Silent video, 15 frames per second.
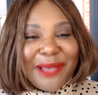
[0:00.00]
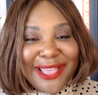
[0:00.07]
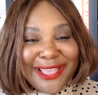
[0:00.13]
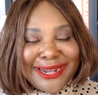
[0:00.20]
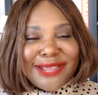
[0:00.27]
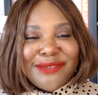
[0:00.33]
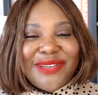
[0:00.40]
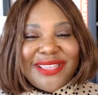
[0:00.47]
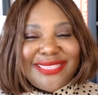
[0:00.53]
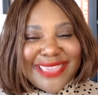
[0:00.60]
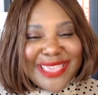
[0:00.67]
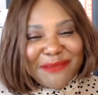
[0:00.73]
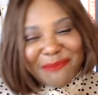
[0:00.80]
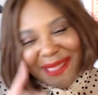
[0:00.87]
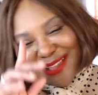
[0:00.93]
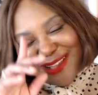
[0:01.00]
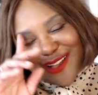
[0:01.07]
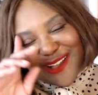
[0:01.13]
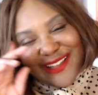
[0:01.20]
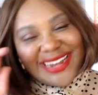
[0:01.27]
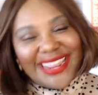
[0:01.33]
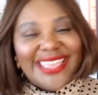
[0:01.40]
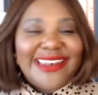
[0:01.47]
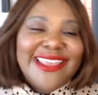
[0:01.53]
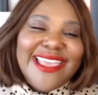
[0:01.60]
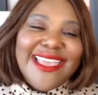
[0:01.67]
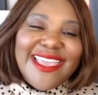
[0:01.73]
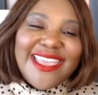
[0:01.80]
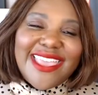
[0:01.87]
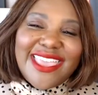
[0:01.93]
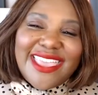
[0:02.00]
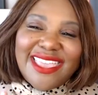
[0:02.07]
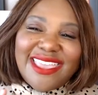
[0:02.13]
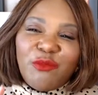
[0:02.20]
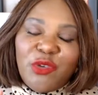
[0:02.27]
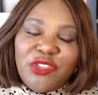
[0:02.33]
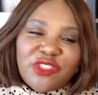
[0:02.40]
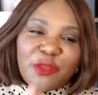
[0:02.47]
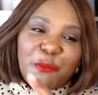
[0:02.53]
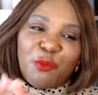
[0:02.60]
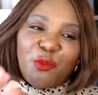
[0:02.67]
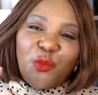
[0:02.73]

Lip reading: but if I think back on it, it was